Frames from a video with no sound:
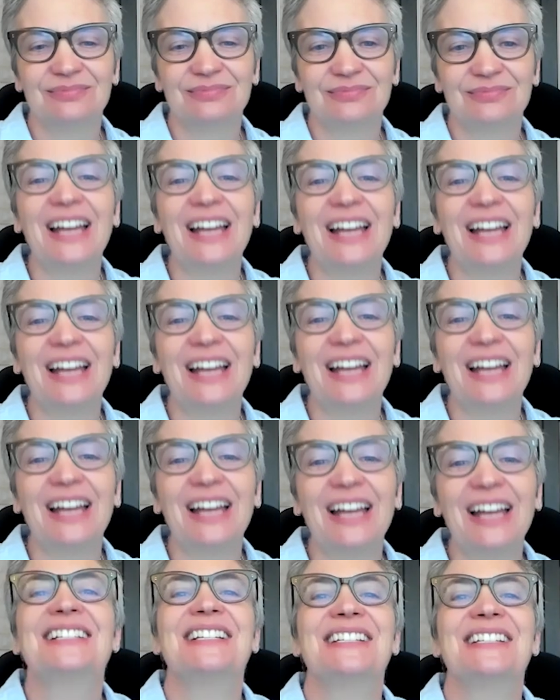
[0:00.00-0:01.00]

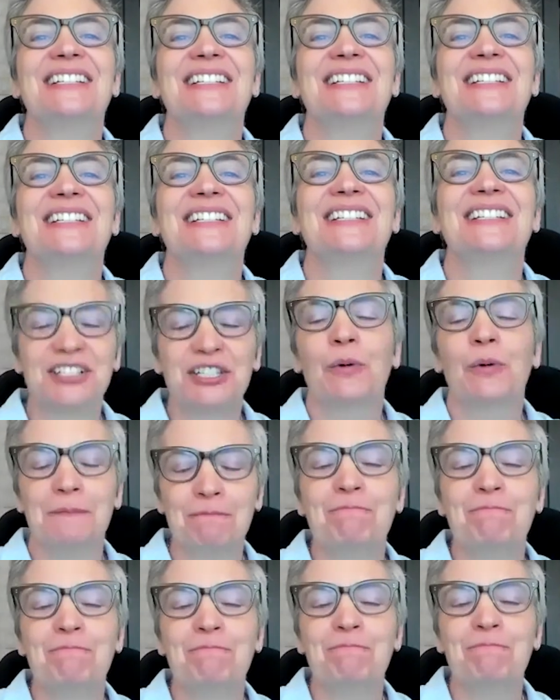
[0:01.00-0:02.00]
1963.
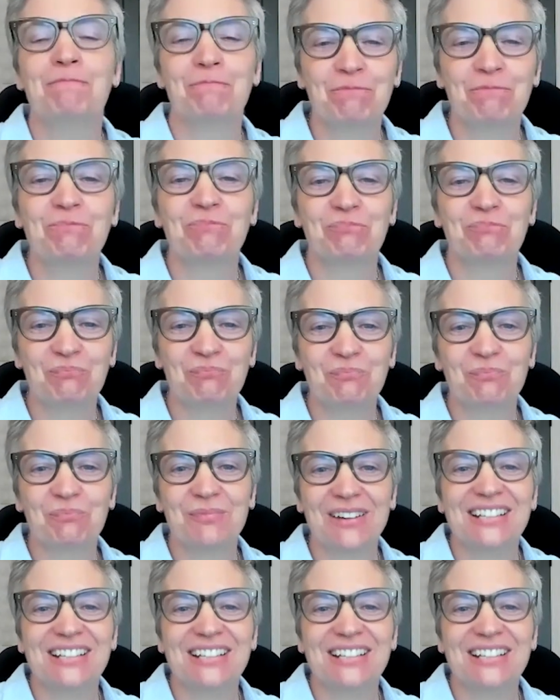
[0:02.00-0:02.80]
61. Yeah. It's,